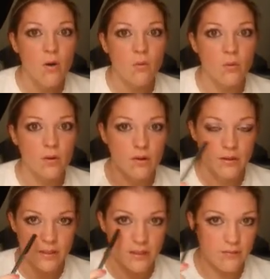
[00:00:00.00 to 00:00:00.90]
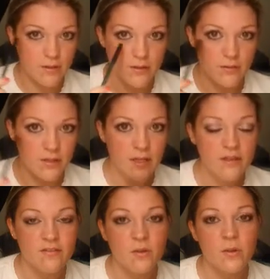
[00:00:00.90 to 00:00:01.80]
or even underneath
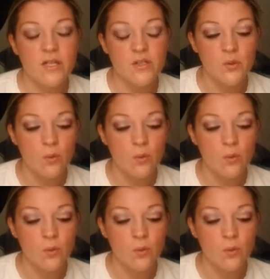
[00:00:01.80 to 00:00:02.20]
if you wanted to,